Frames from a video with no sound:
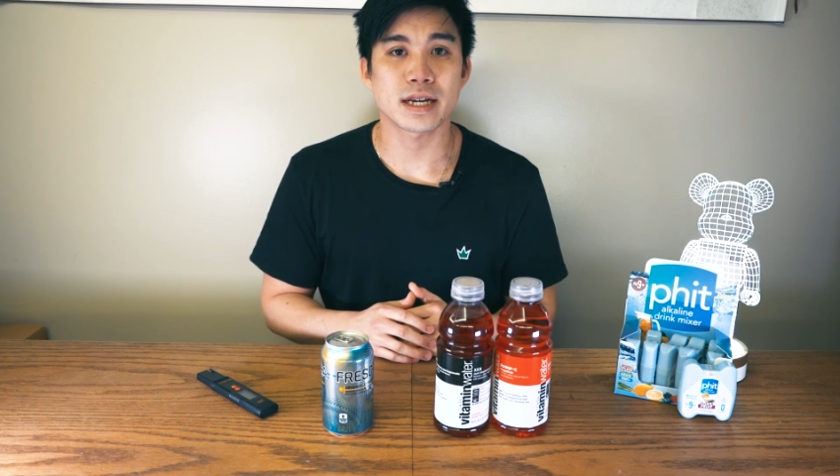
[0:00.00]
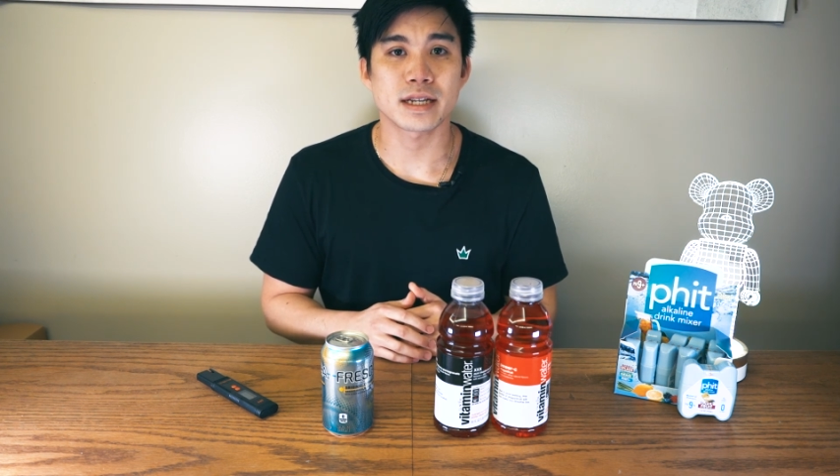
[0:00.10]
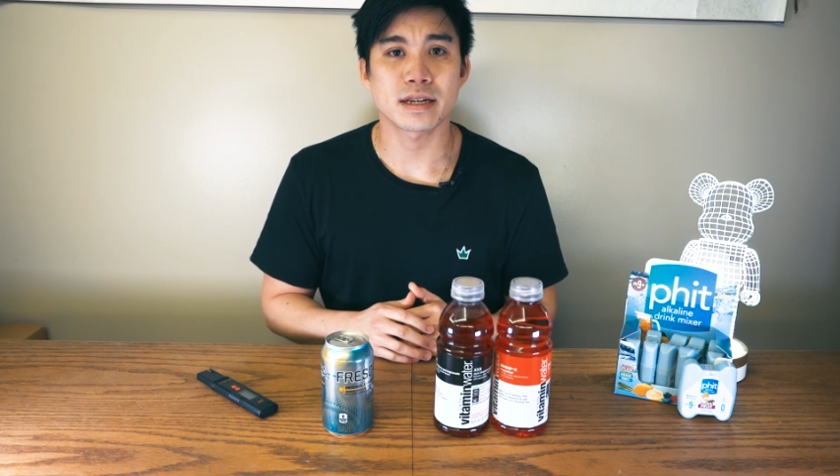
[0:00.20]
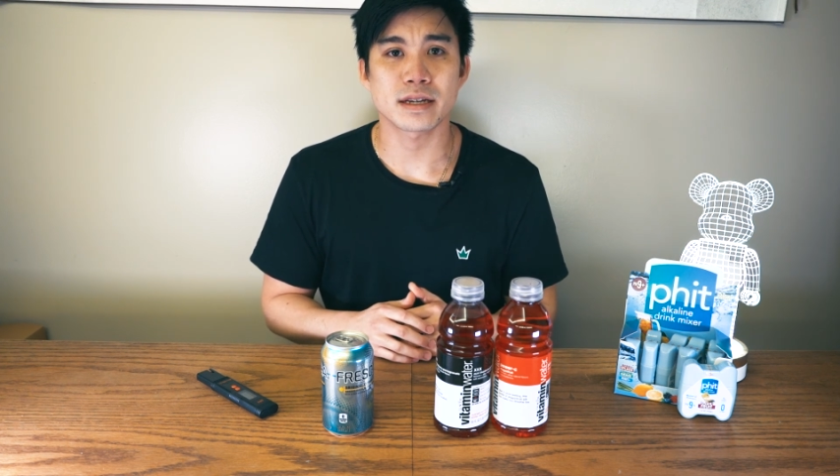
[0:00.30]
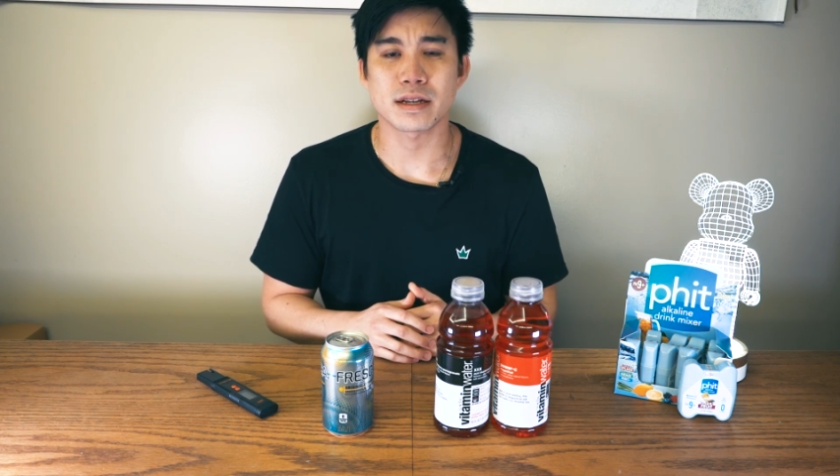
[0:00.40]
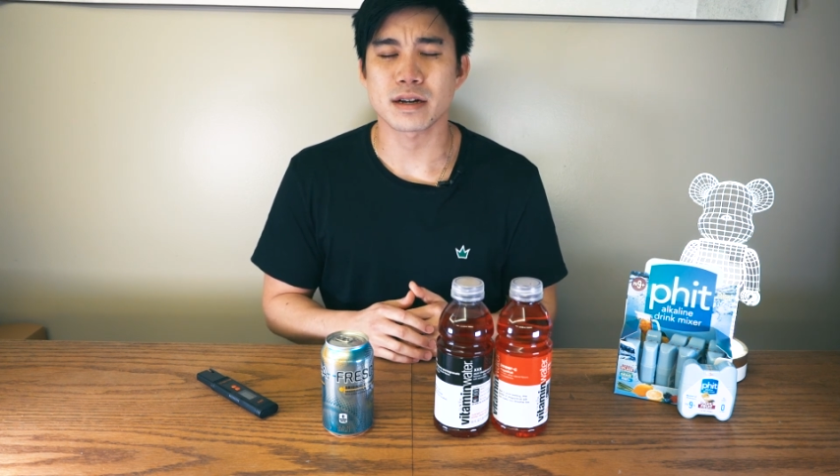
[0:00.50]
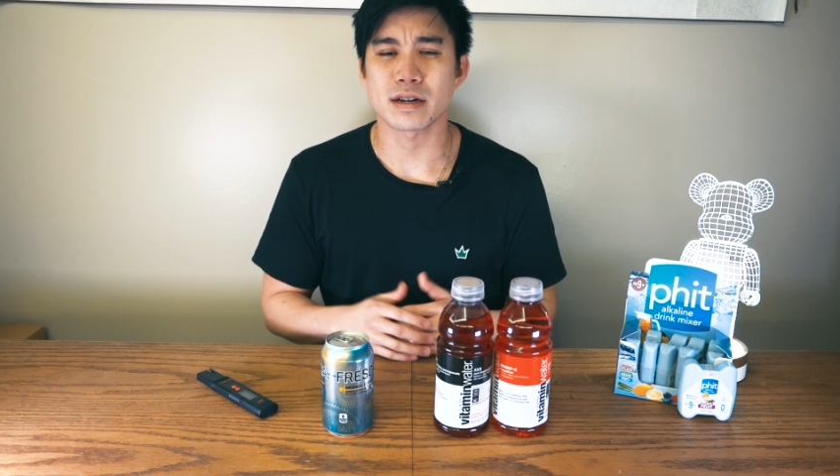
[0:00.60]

any